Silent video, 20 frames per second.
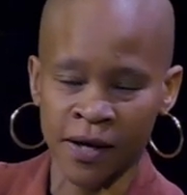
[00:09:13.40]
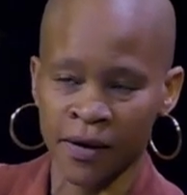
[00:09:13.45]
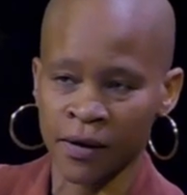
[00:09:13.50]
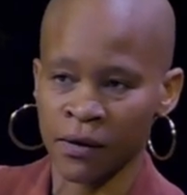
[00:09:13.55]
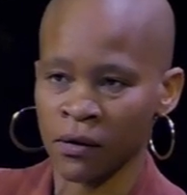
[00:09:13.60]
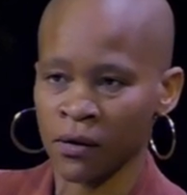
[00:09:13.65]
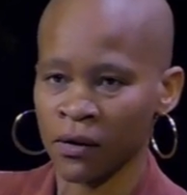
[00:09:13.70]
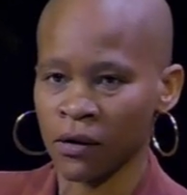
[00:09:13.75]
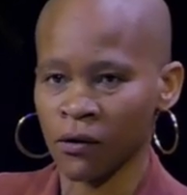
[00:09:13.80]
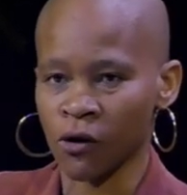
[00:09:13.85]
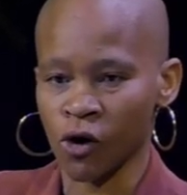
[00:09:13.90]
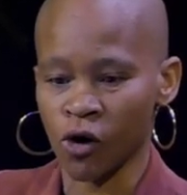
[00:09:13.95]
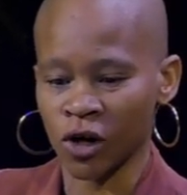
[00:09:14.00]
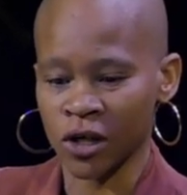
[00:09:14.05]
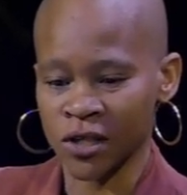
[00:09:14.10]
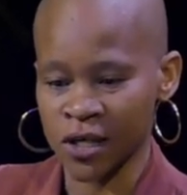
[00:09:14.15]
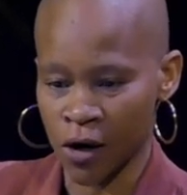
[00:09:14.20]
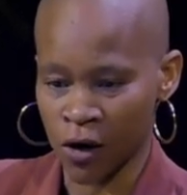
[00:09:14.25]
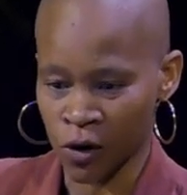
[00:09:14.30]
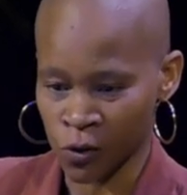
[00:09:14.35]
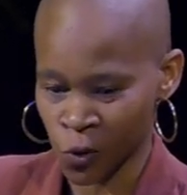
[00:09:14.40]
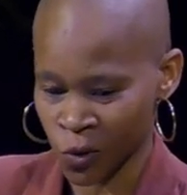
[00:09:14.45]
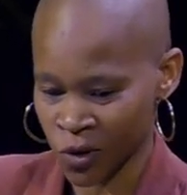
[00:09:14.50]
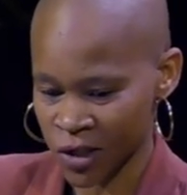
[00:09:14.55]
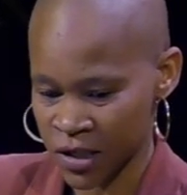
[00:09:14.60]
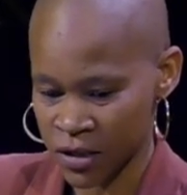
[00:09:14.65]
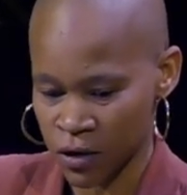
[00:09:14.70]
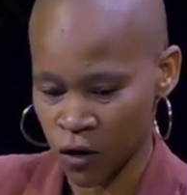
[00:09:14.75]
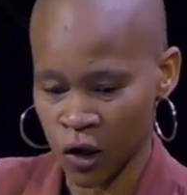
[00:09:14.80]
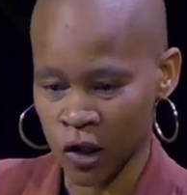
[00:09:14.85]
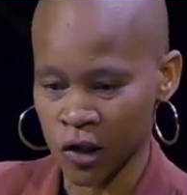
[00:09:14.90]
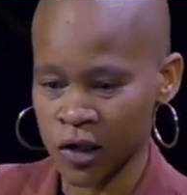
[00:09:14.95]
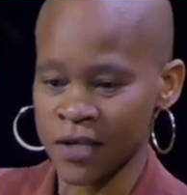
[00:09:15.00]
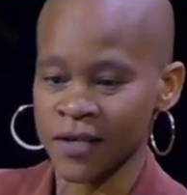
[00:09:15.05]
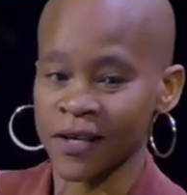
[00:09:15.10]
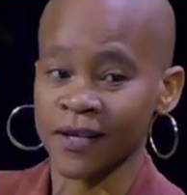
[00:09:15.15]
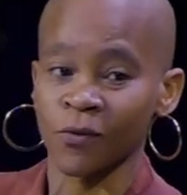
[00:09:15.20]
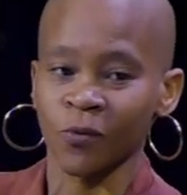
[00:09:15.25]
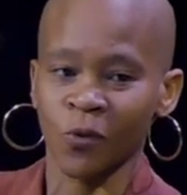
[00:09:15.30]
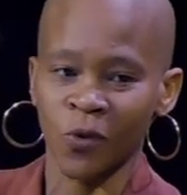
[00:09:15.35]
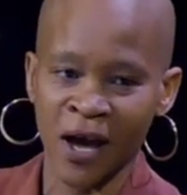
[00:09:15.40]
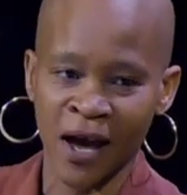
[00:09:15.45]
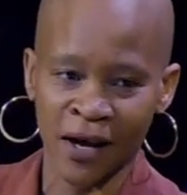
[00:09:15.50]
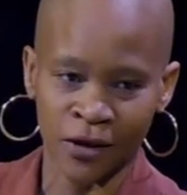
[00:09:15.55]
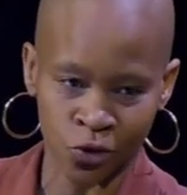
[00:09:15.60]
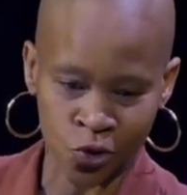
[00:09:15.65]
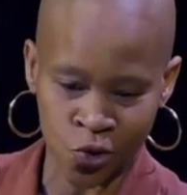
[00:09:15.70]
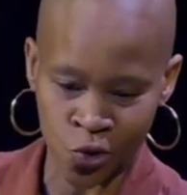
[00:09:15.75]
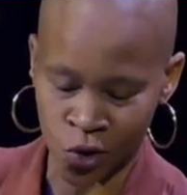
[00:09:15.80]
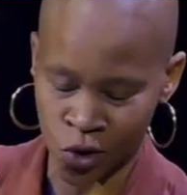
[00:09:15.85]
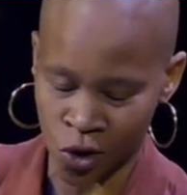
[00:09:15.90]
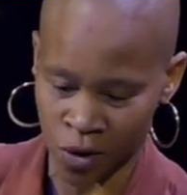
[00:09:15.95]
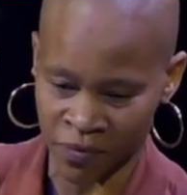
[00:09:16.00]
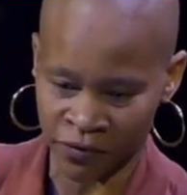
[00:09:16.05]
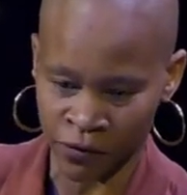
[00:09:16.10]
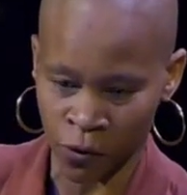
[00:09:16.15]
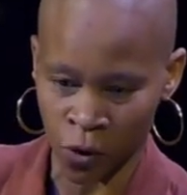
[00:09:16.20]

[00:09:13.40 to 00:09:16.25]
and then lockdown would start and then we had to stop